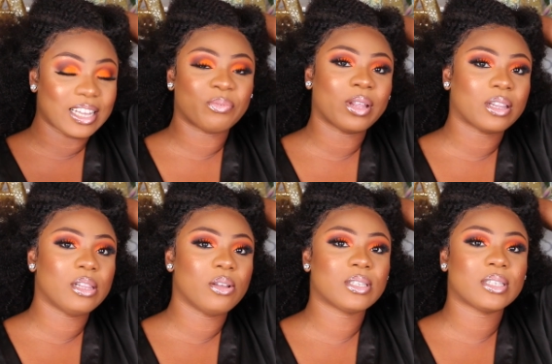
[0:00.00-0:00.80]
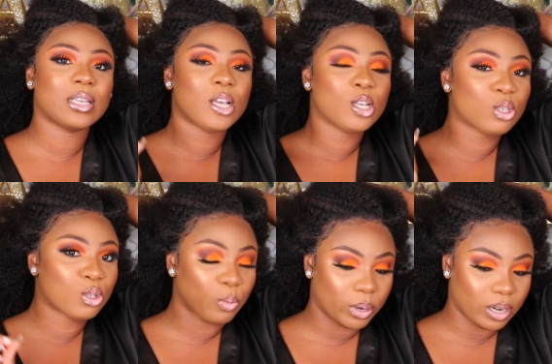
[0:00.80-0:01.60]
definitely looks
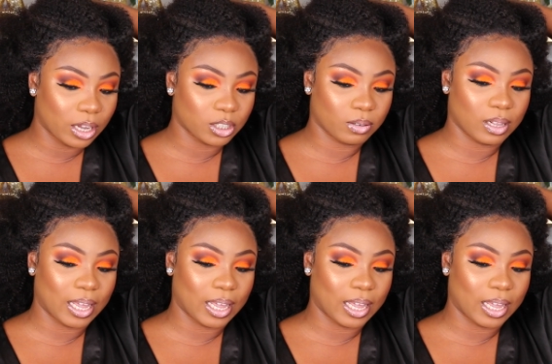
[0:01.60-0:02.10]
supernatural.